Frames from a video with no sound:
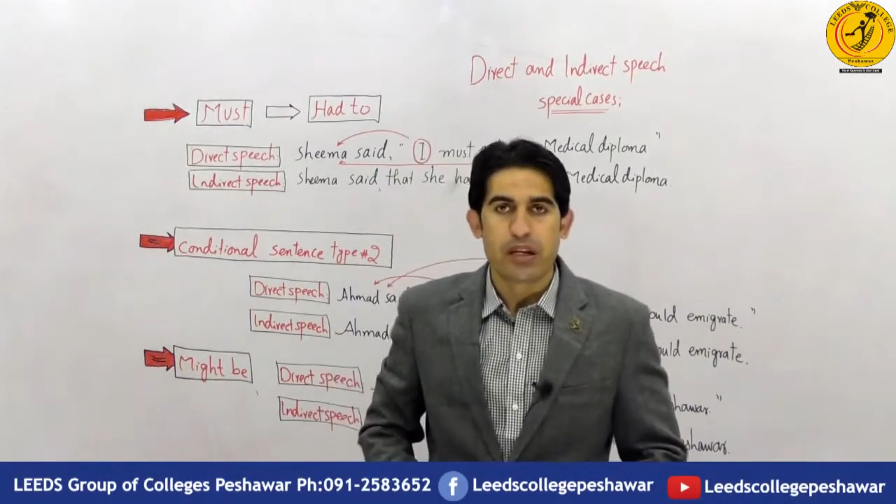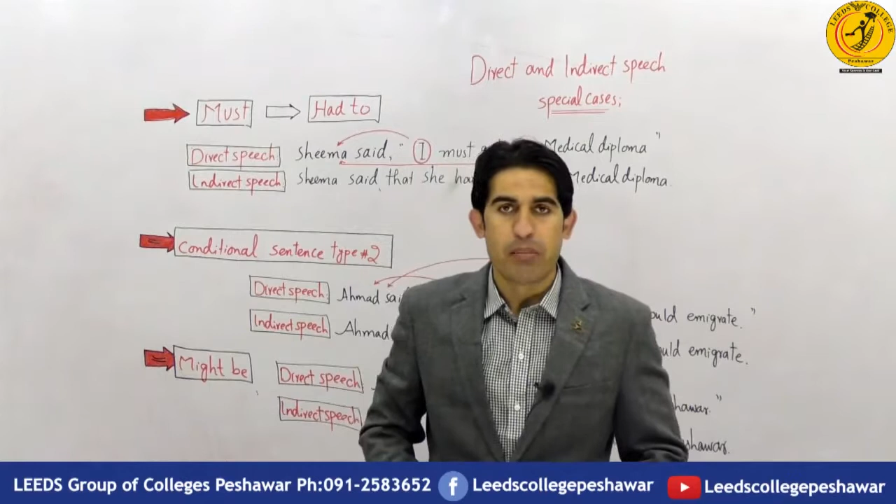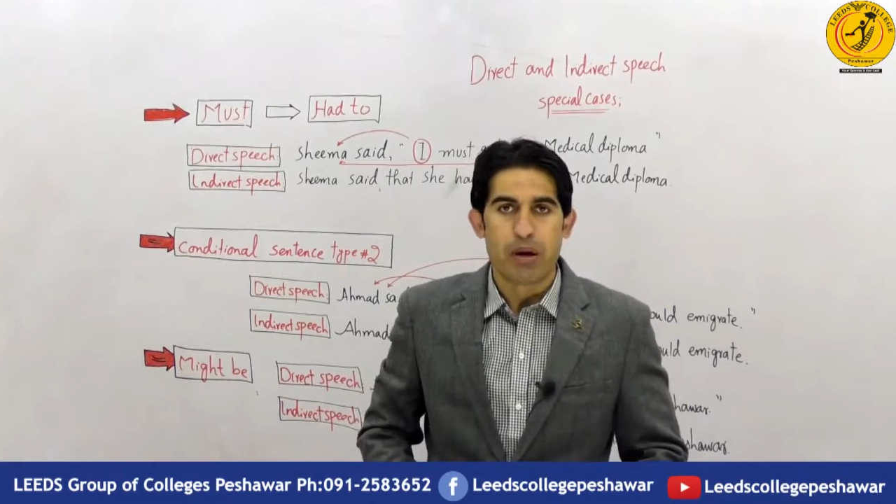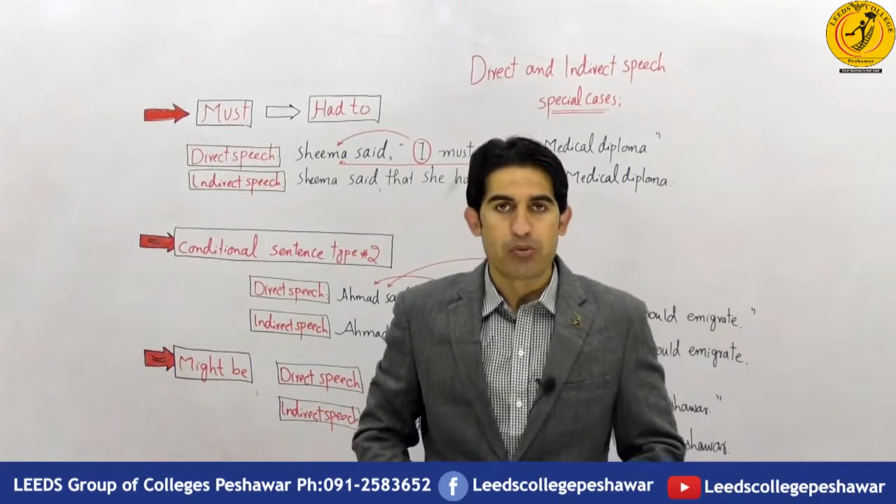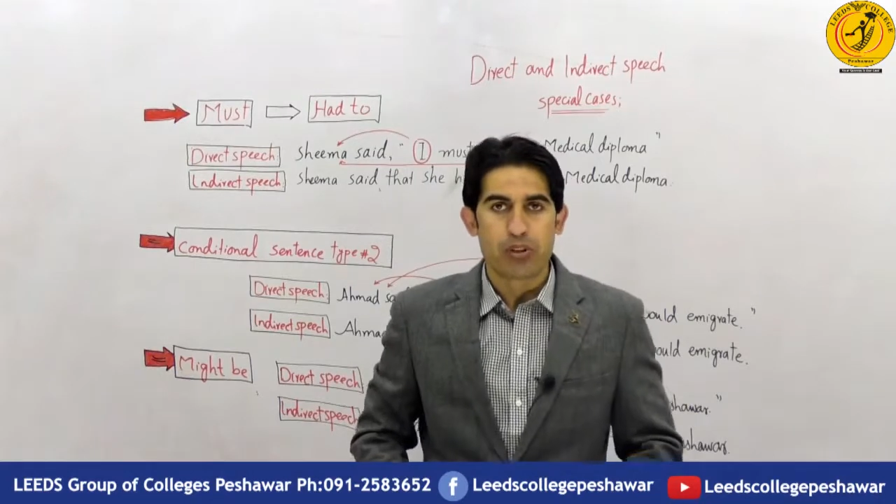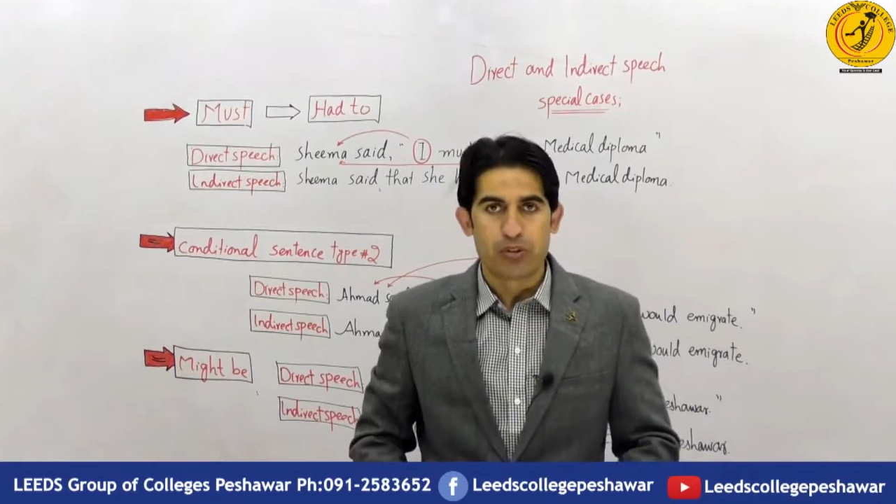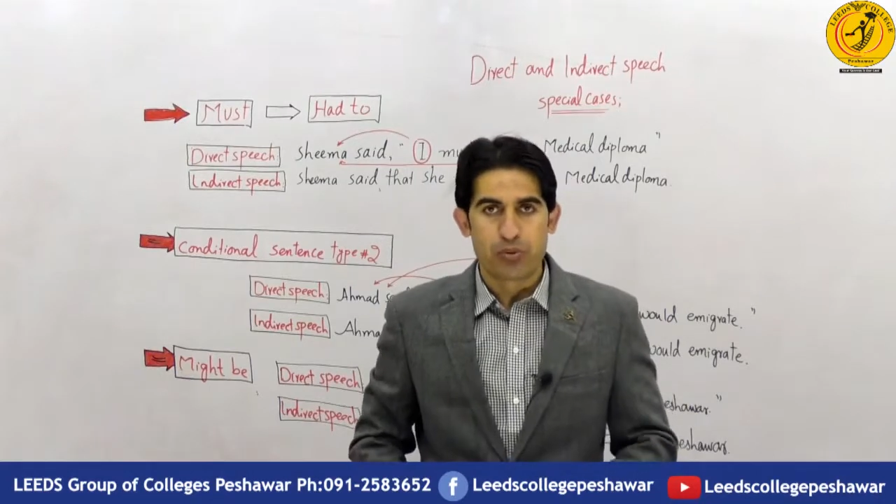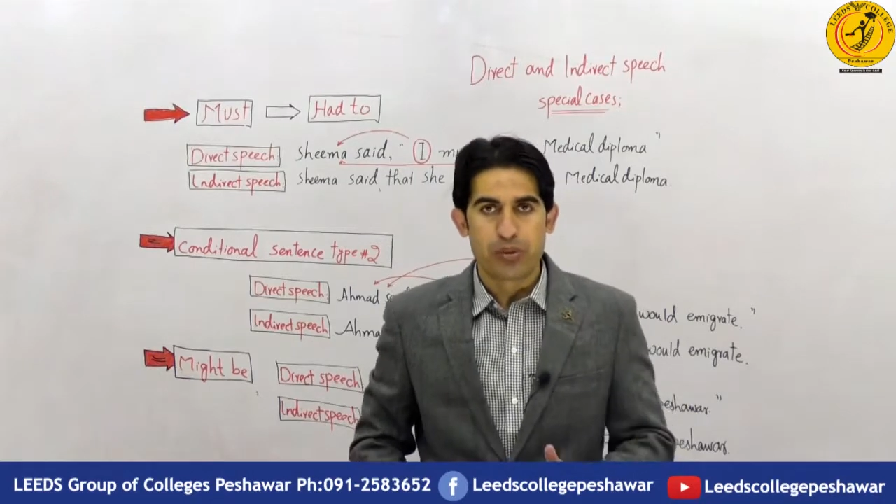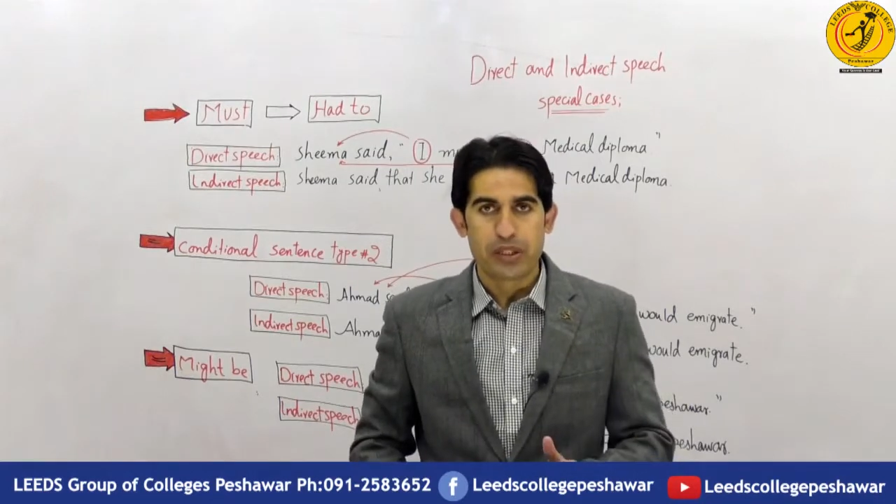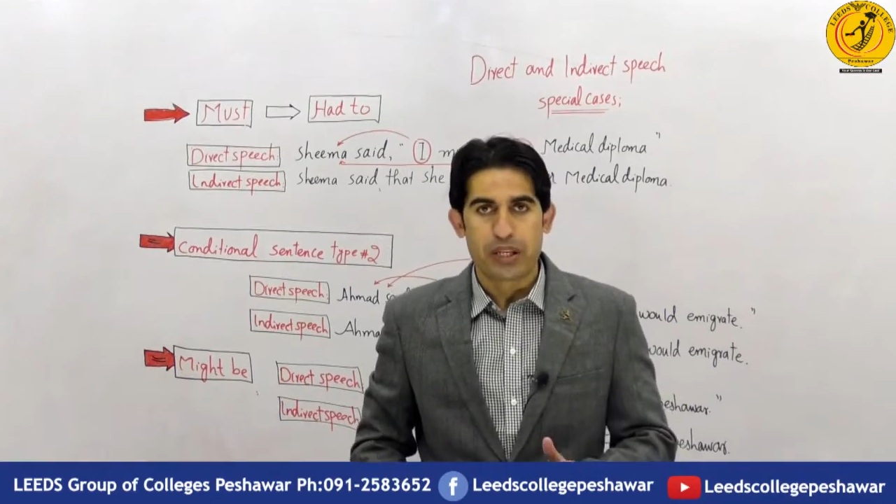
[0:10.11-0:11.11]
about
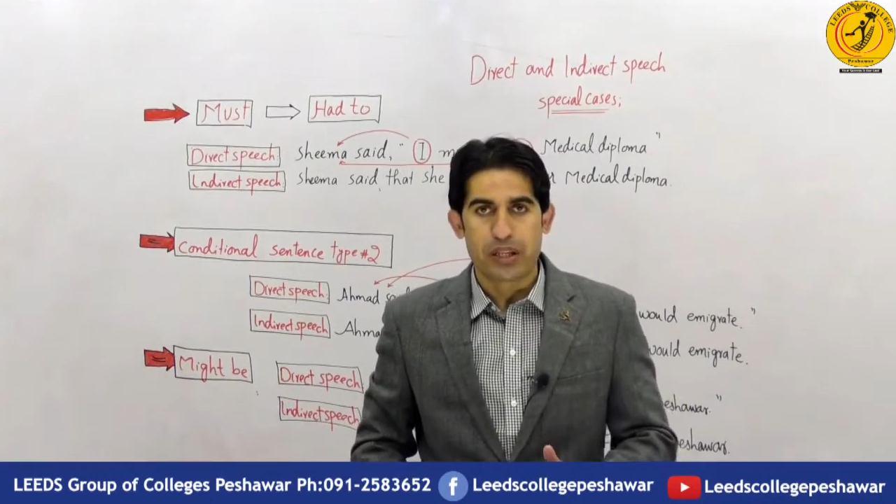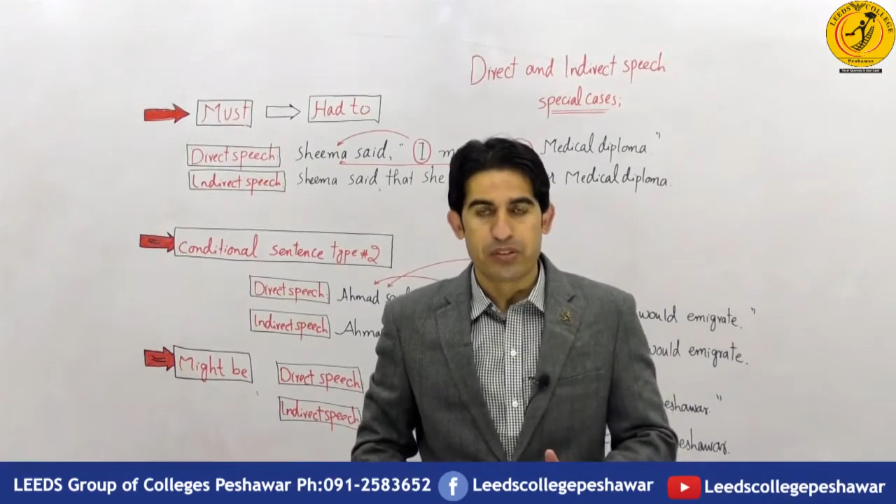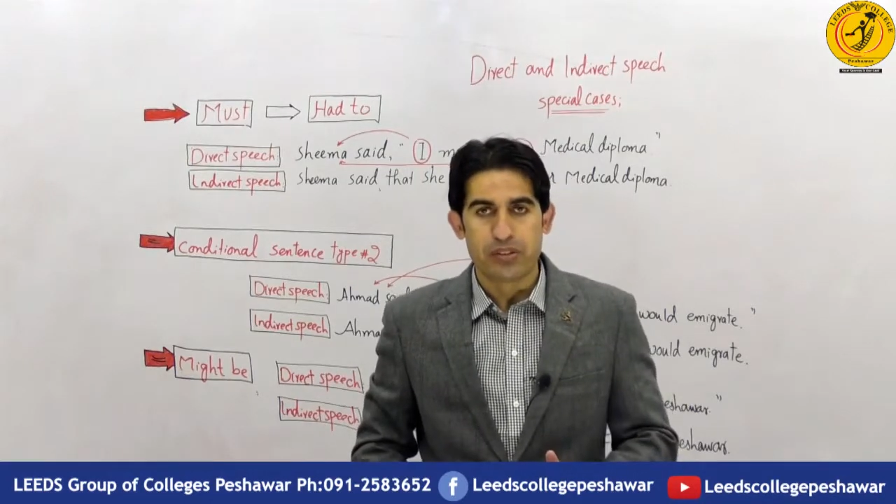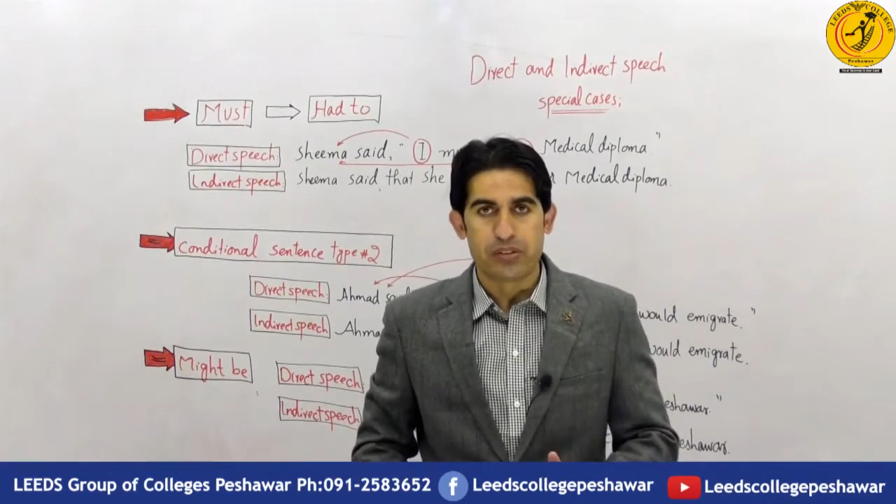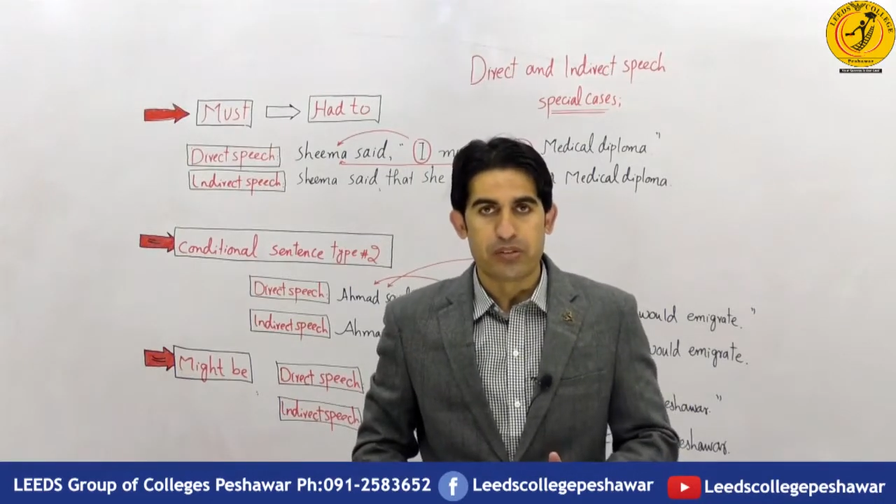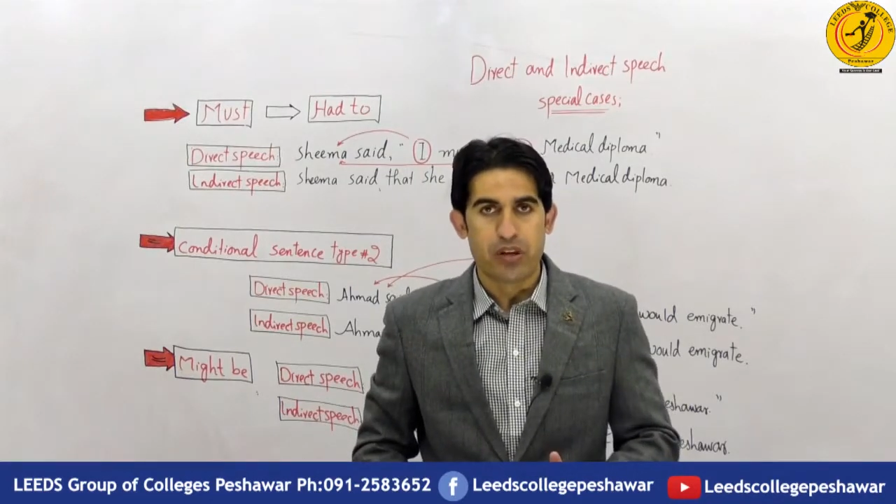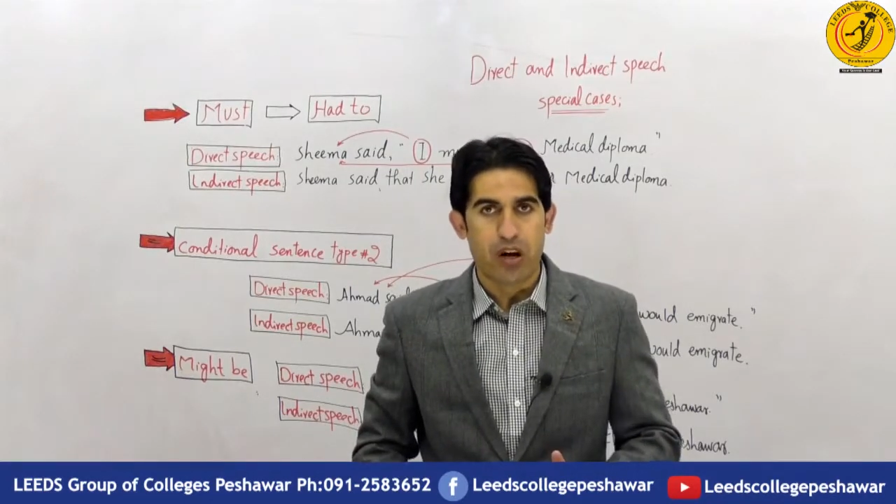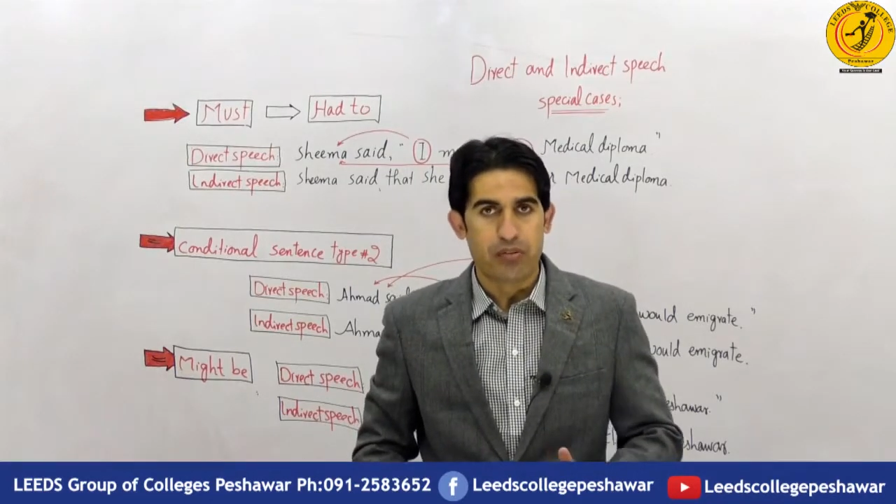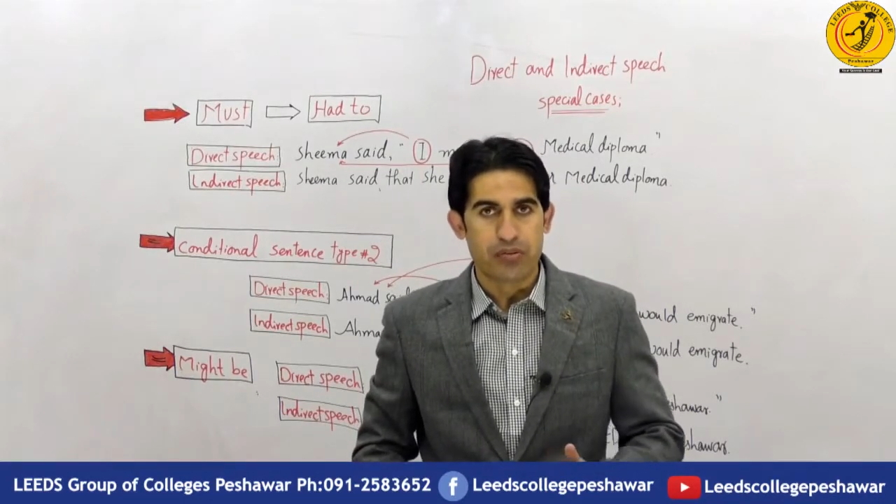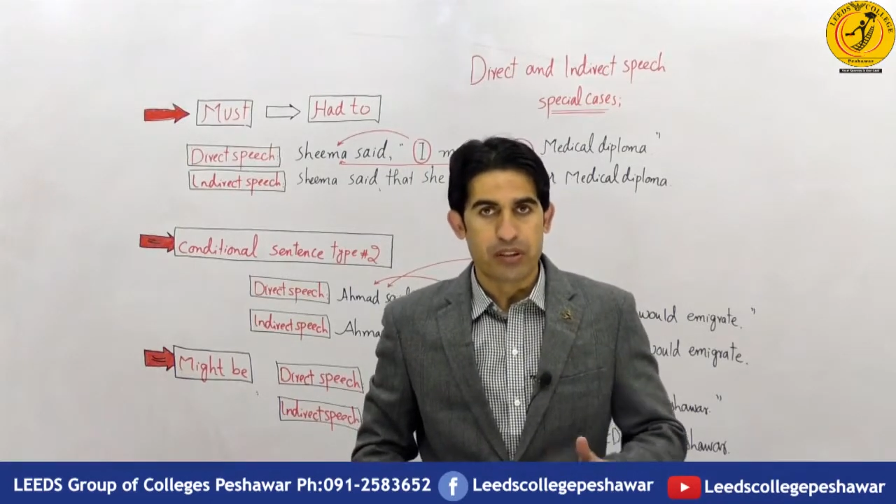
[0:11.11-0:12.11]
three cases
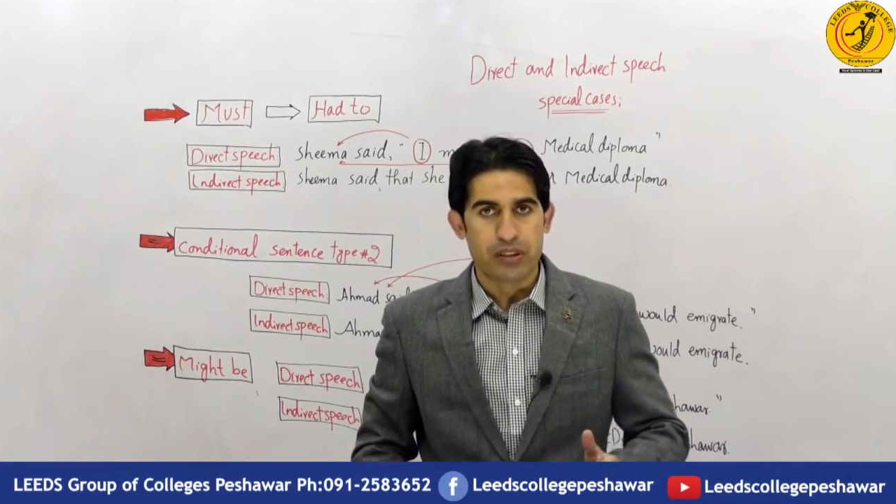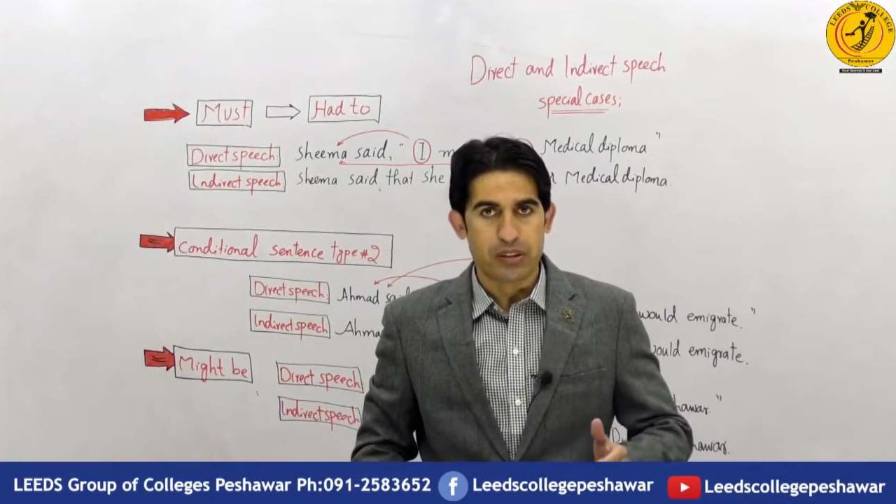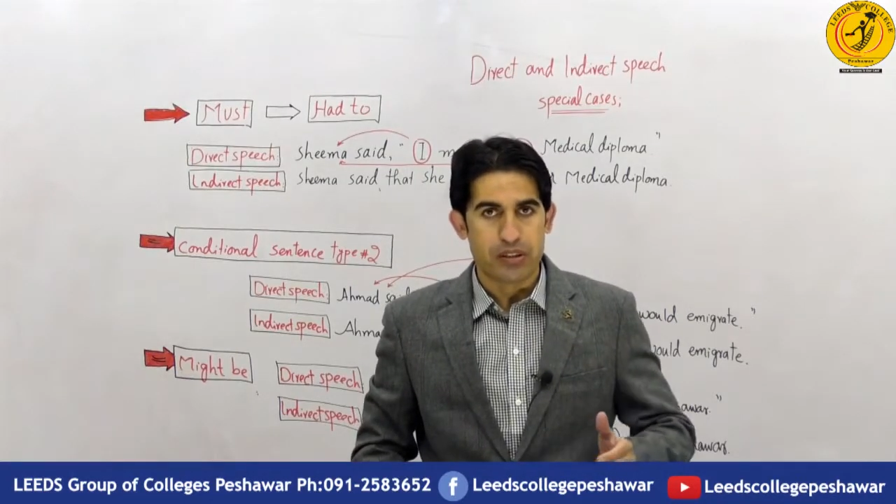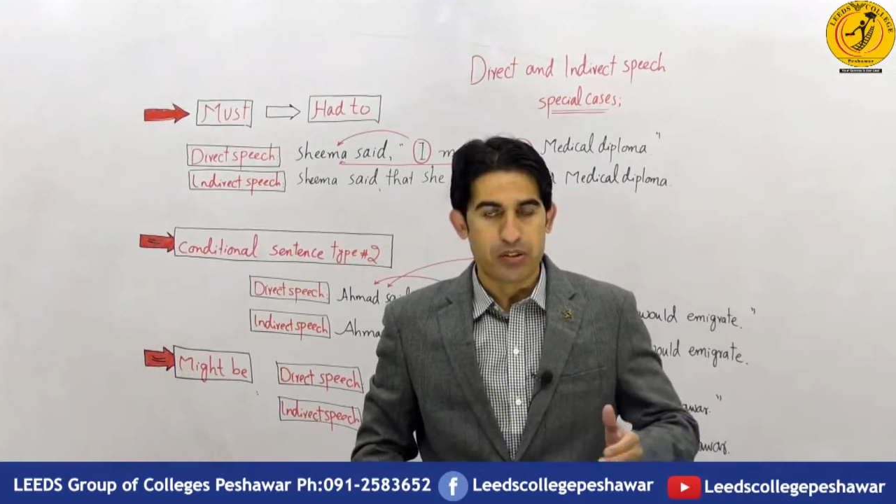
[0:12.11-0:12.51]
of the